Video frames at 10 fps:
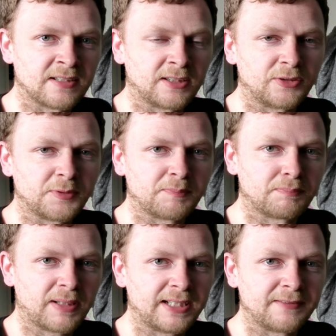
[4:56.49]
you'll be
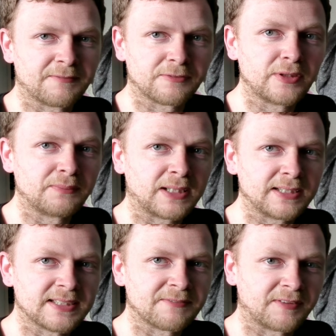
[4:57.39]
paying 3
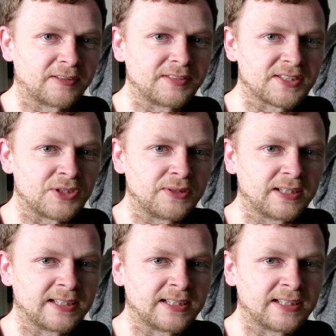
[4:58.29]
whites for this unit.